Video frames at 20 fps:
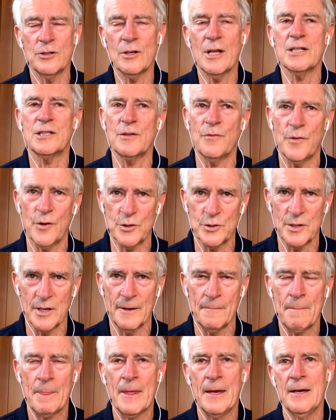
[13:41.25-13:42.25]
So that's the first
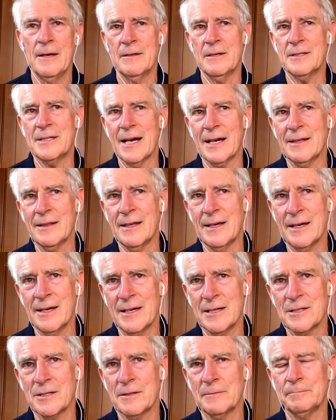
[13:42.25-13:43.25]
thing. The second thing
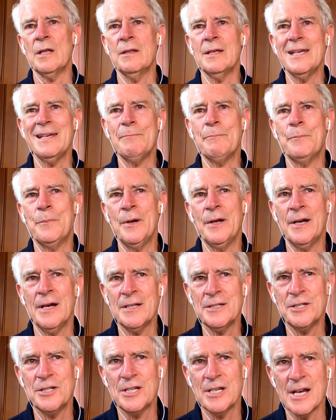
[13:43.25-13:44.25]
is the
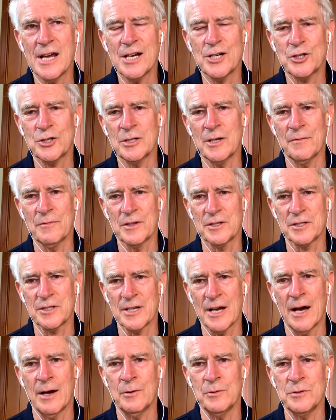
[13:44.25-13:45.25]
pronunciation of the
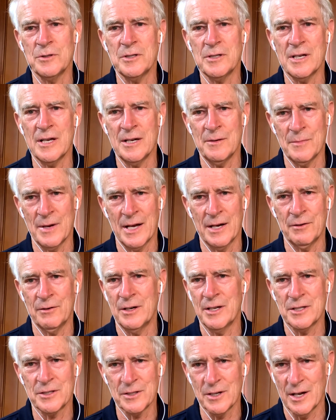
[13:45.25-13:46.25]
sounds in
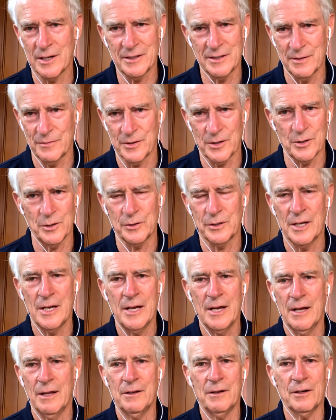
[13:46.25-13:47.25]
Mandarin is not difficult.
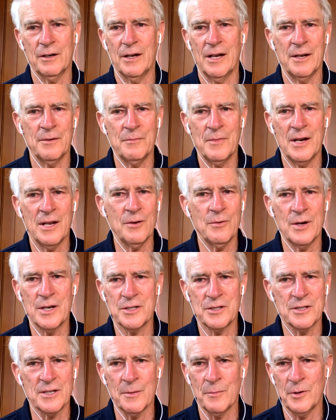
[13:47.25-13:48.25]
They're in many
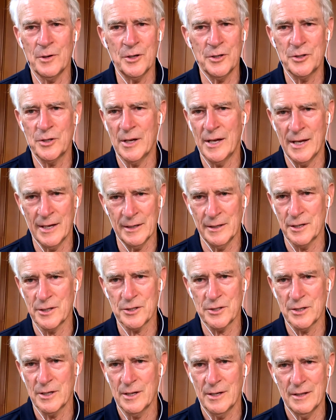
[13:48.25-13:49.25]
ways similar to
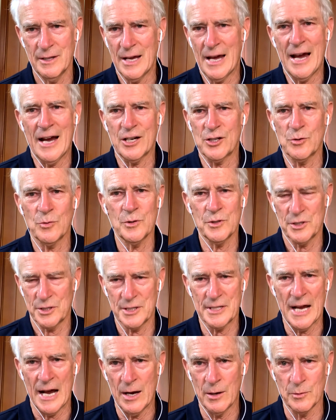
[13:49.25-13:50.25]
English, the actual
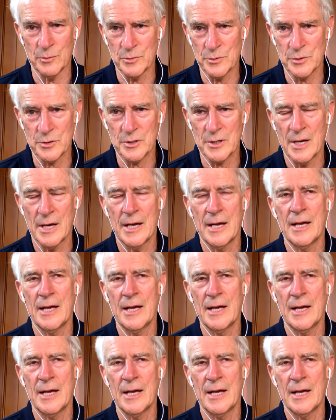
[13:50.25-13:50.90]
sounds.